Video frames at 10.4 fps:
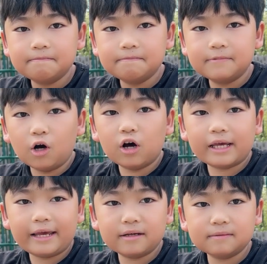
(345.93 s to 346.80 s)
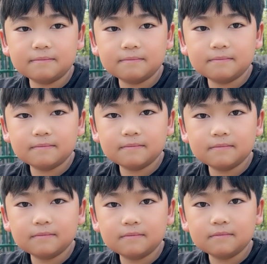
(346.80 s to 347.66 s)
talking
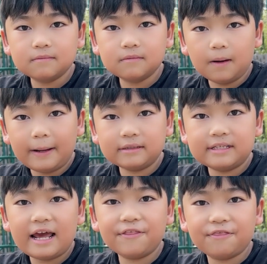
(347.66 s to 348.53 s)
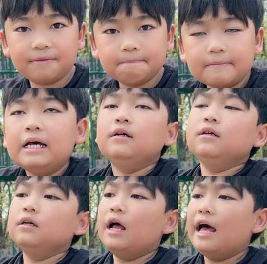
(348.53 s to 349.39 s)
about death.
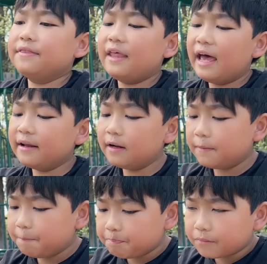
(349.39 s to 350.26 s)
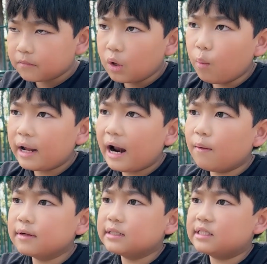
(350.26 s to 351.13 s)
And then when I
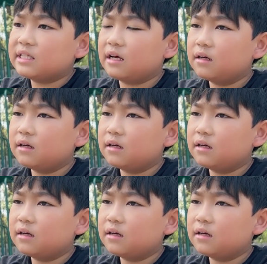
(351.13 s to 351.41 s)
was